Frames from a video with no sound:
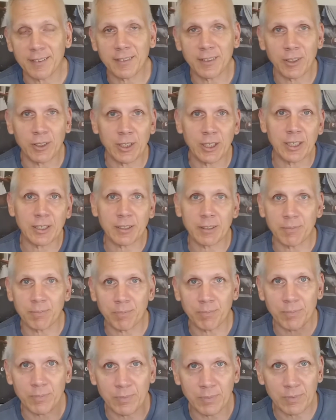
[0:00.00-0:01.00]
You need to
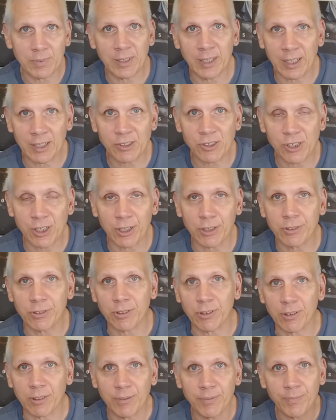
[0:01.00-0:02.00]
get
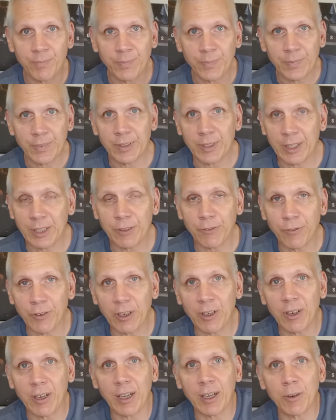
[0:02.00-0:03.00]
shelter. You need to
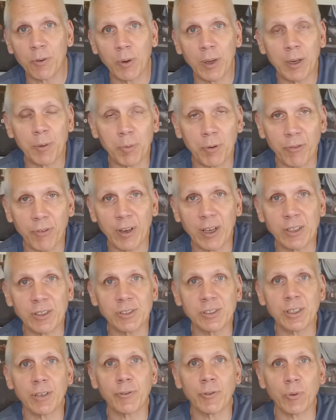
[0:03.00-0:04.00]
figure out a way to provide
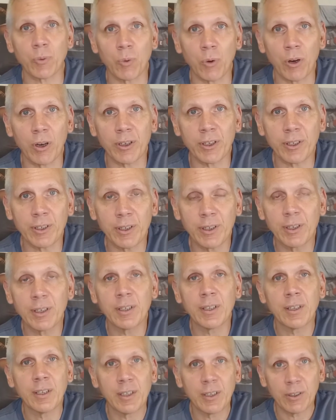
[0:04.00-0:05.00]
yourself with water
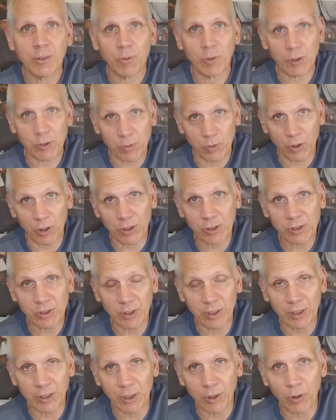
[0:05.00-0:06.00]
which we're also
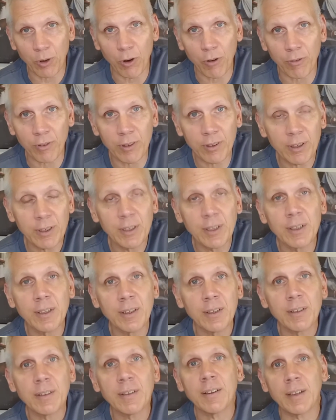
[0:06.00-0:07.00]
going to go over,
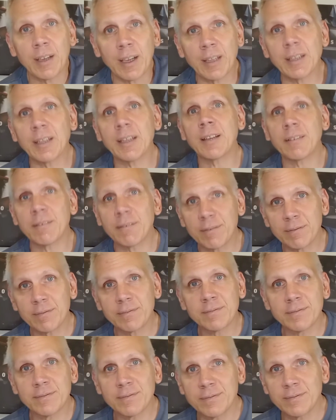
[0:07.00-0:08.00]
and then
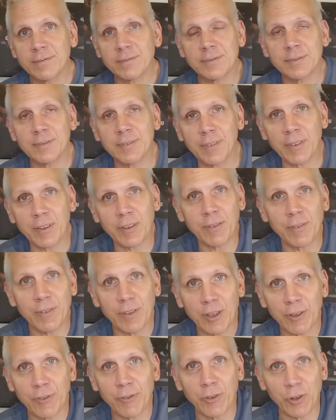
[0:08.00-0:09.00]

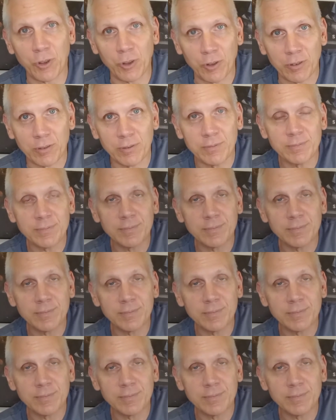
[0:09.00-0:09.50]
the food.